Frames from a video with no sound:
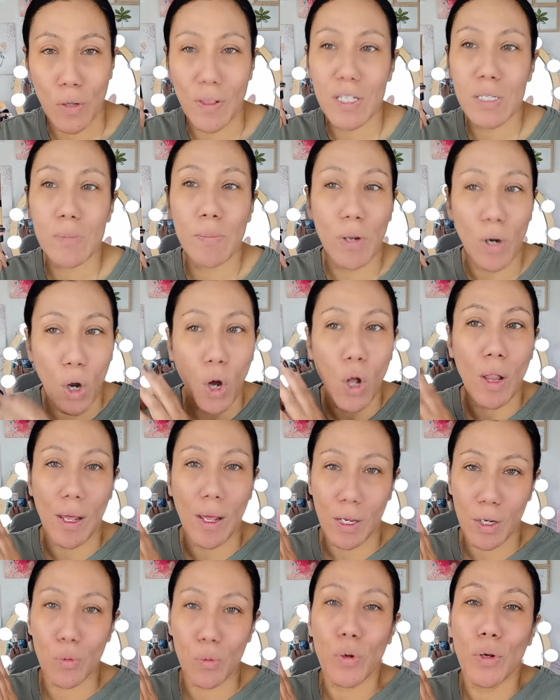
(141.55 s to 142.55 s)
That's about all I
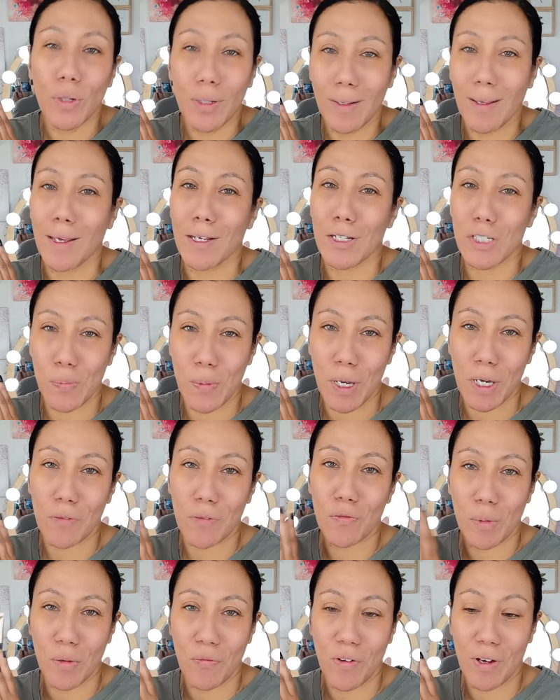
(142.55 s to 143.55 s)
can really expect
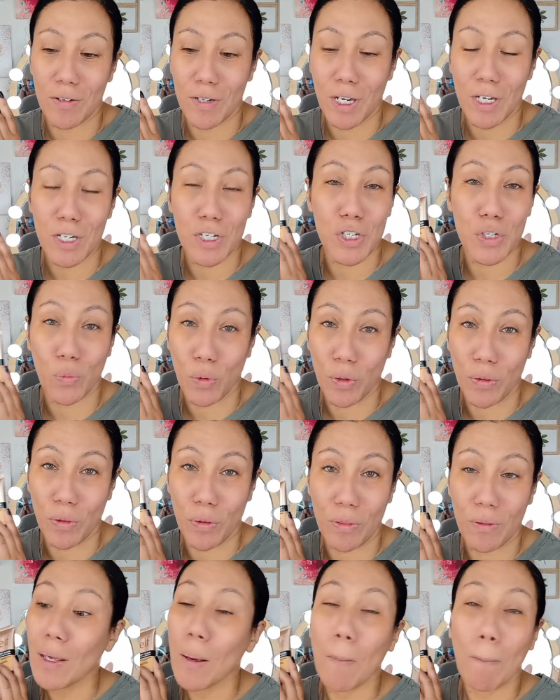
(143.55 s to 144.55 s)
from a foundation with
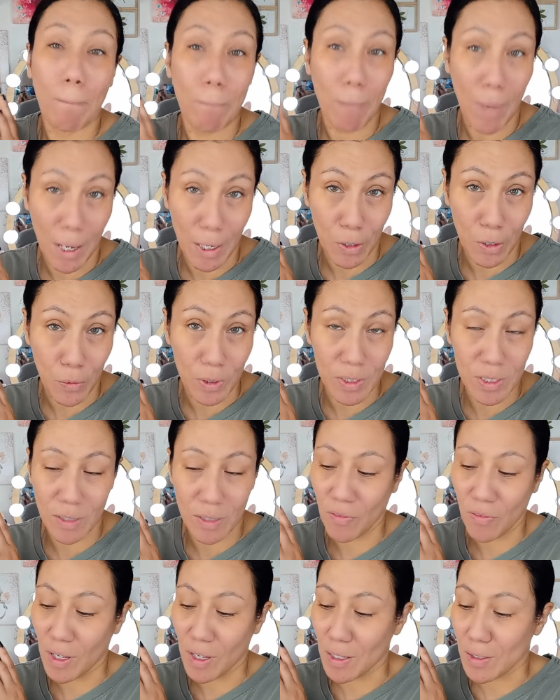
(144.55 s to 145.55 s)
my greasy
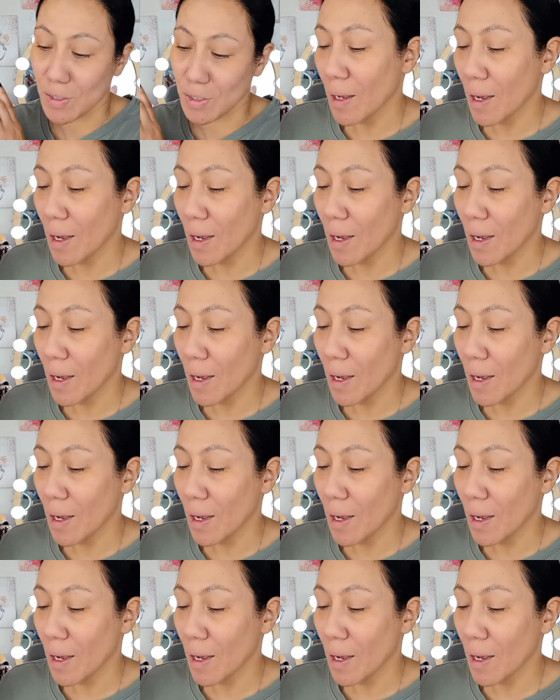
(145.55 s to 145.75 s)
face.